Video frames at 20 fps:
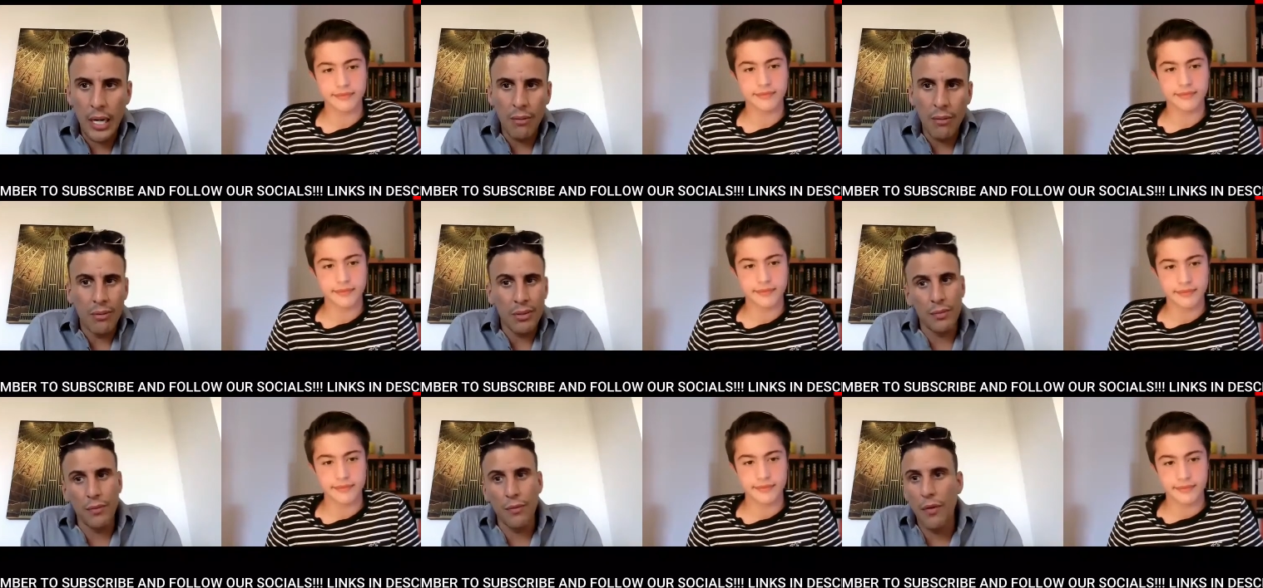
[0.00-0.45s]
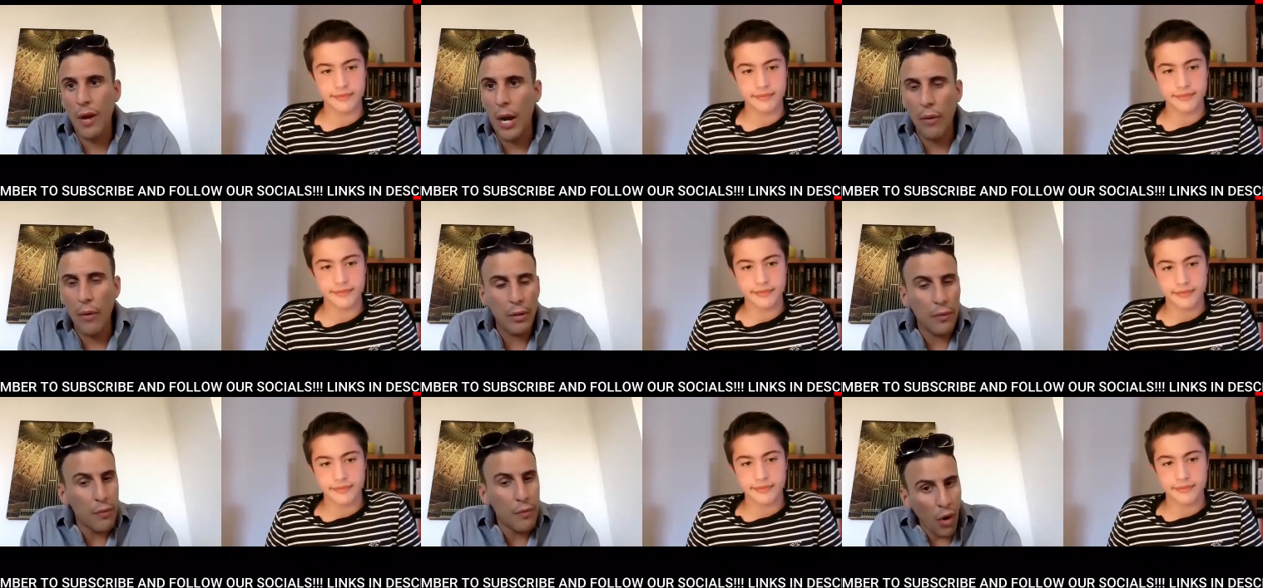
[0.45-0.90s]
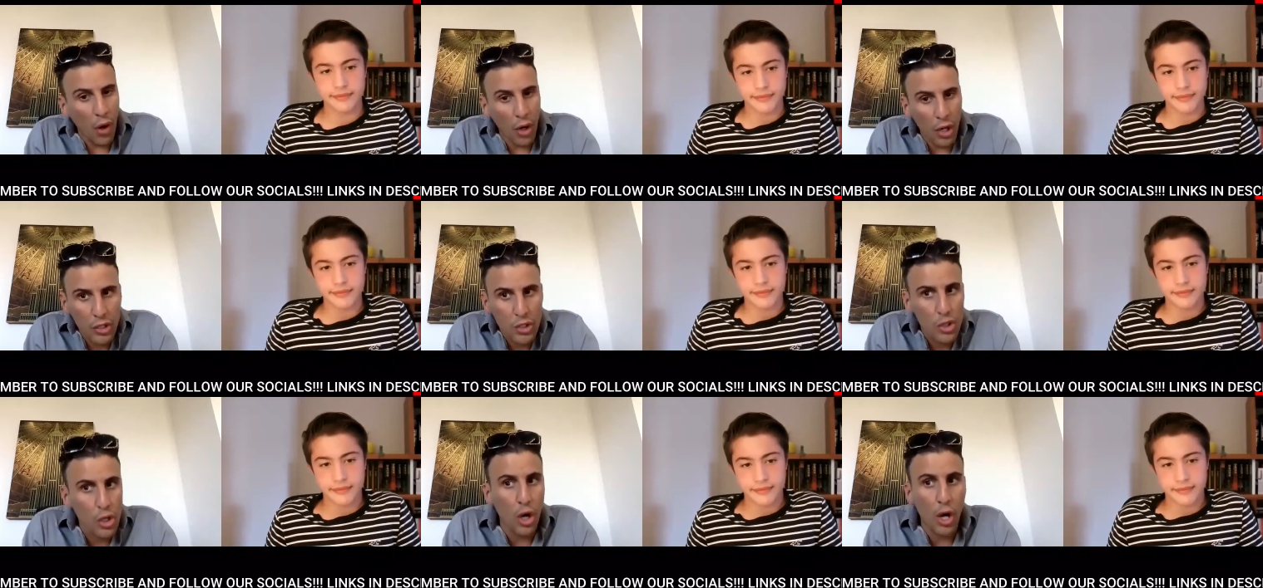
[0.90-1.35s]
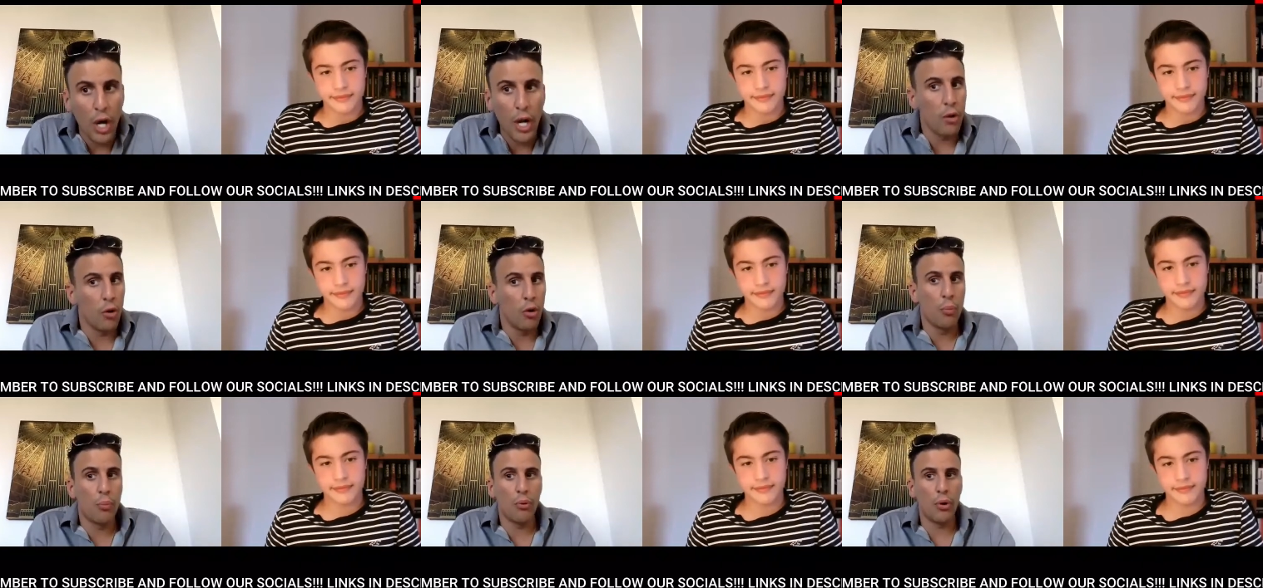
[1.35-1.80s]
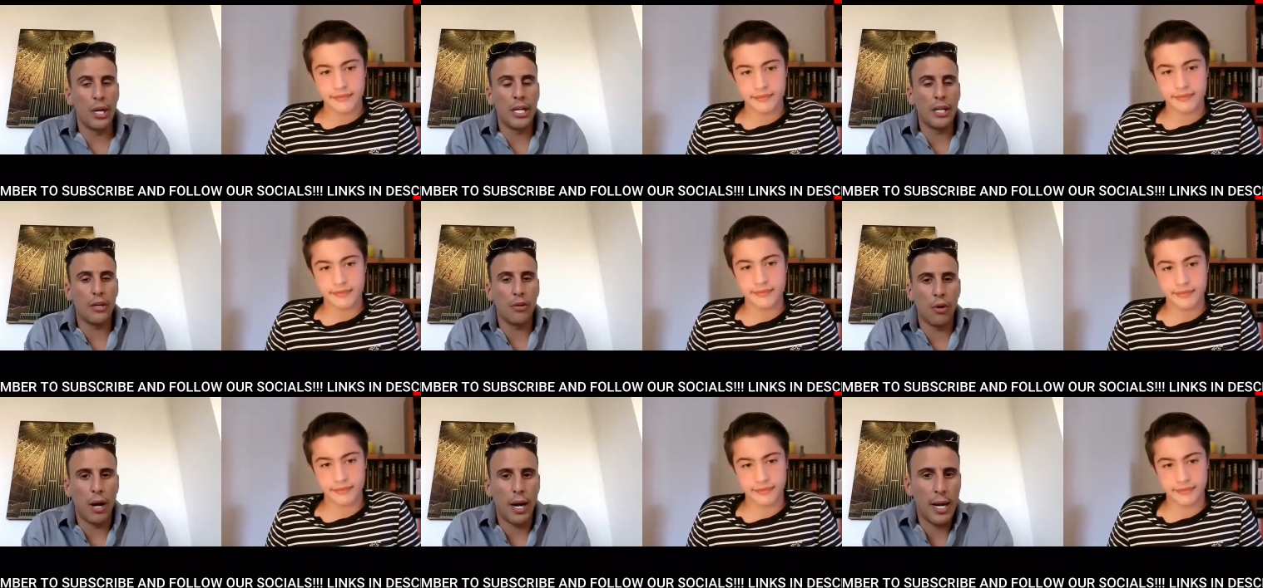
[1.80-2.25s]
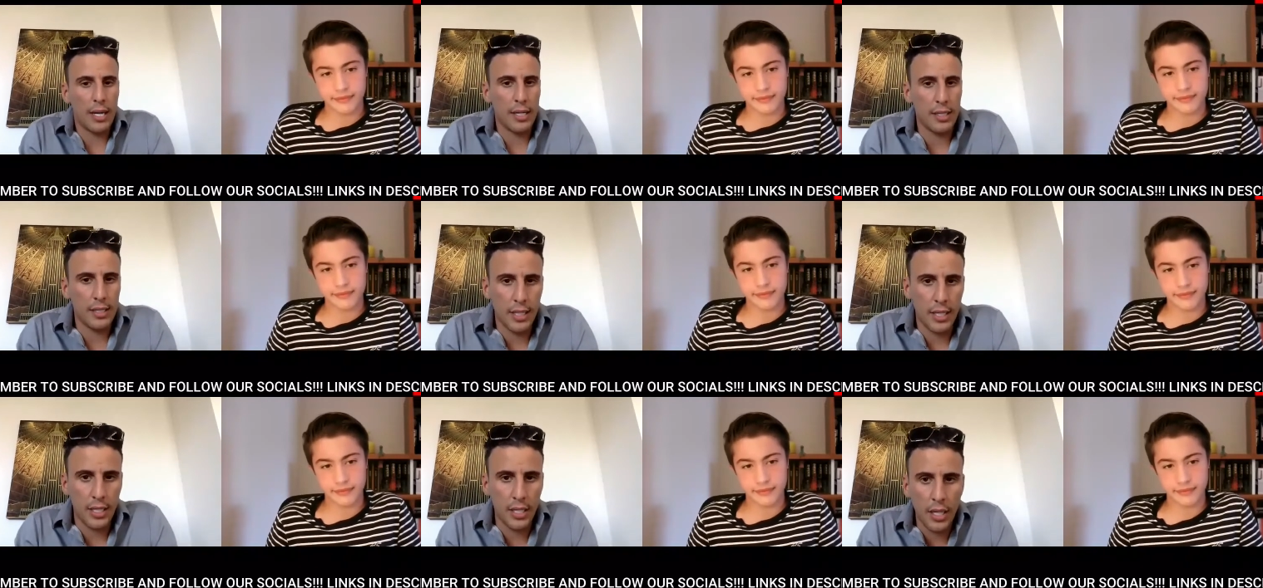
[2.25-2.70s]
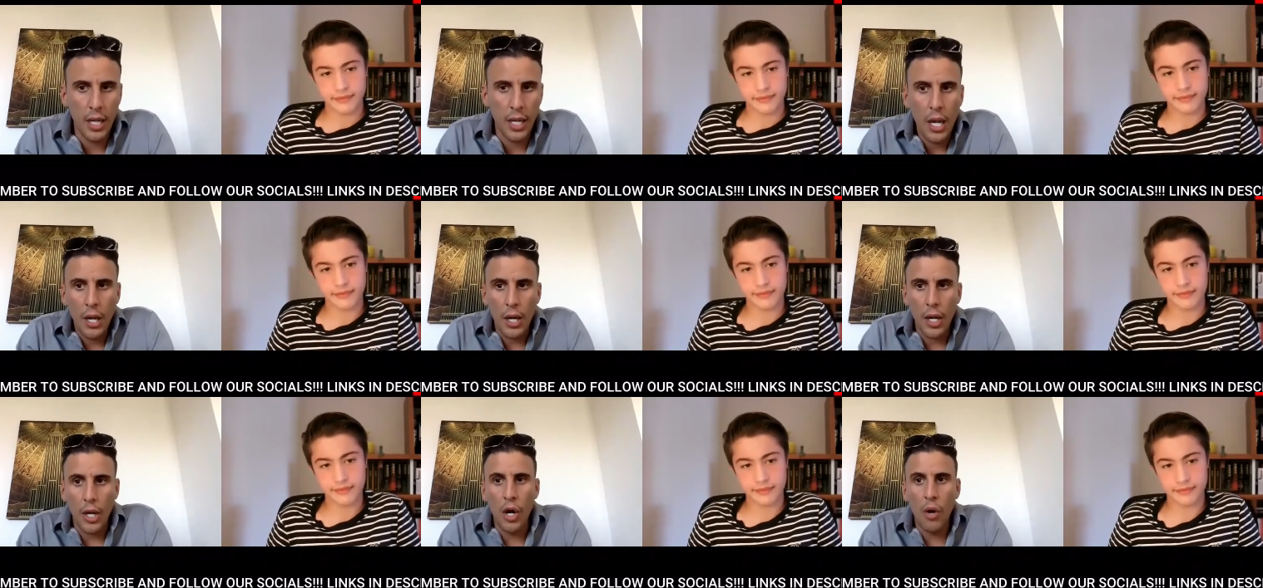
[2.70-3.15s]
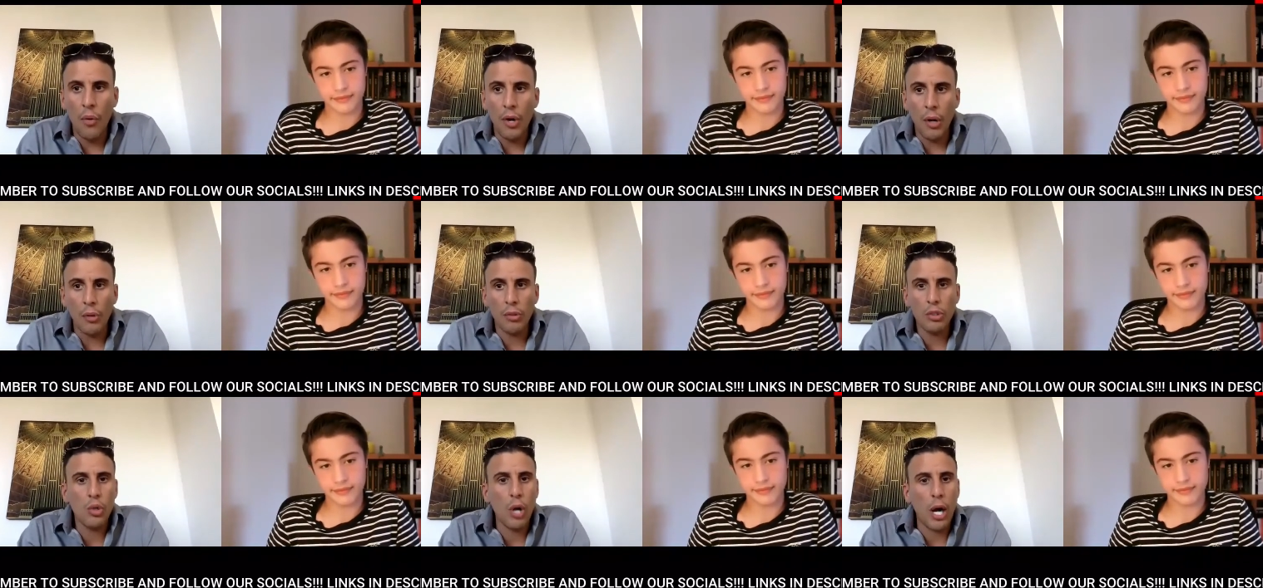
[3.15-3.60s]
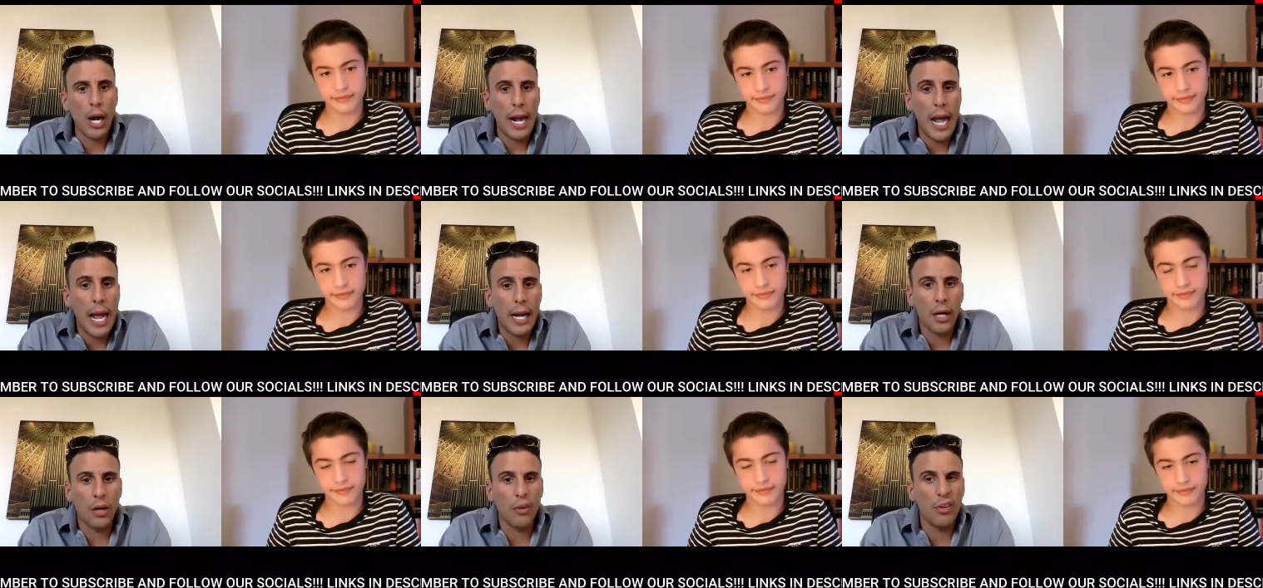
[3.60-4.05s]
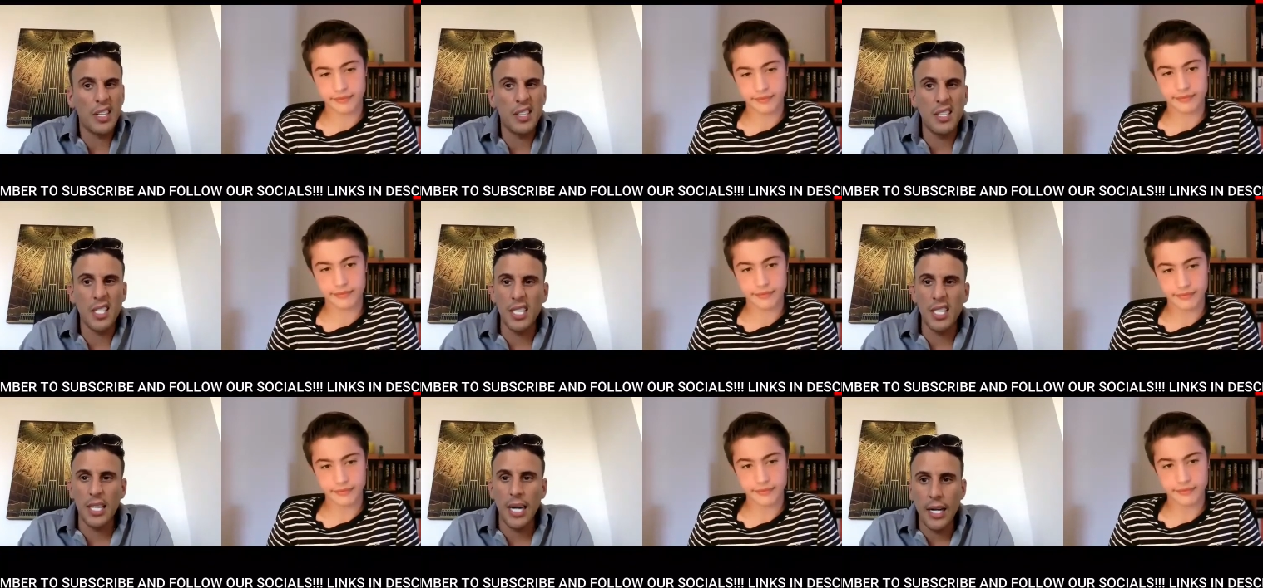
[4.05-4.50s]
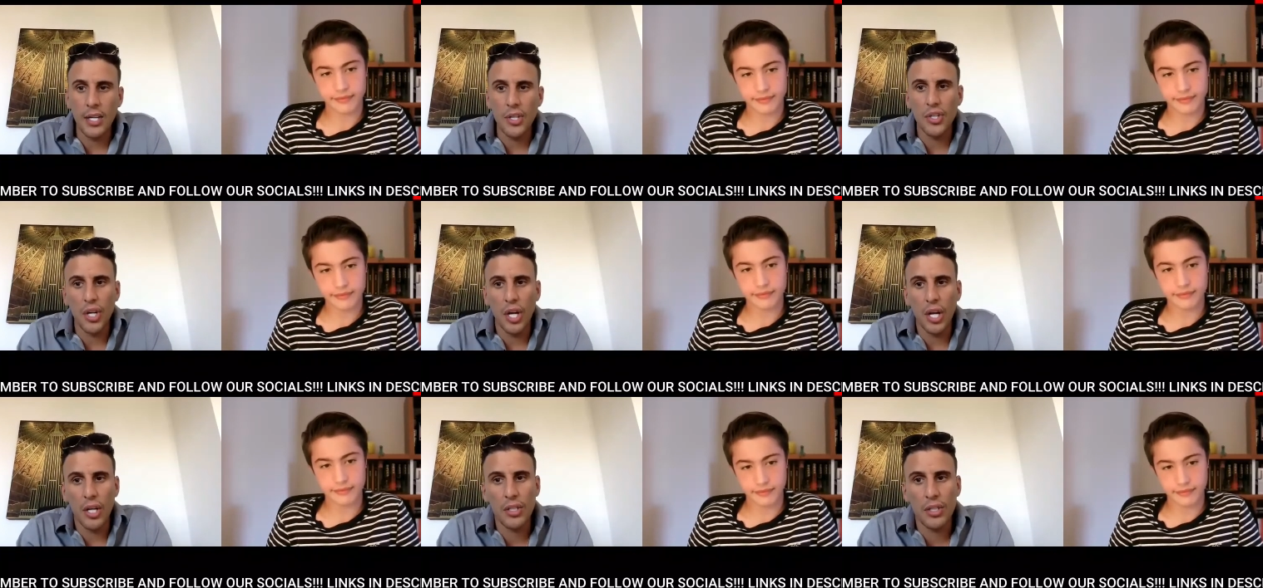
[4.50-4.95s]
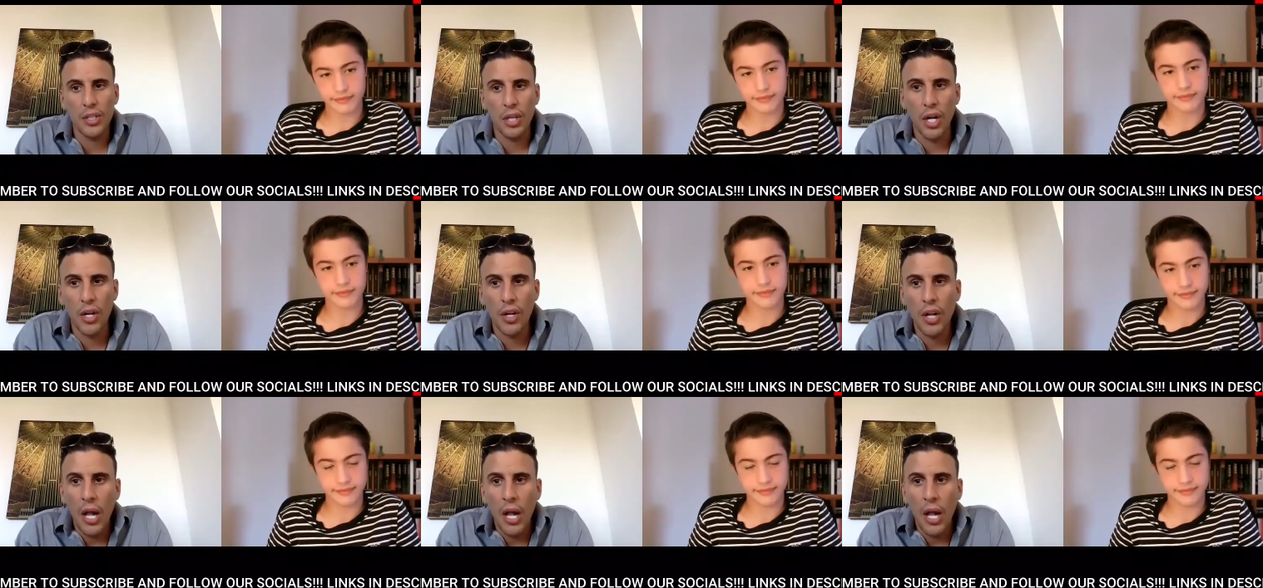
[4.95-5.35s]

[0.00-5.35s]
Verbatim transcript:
Speaker 1: It was very volatile, pretty crazy, you know, and I was quite an angry teenager. So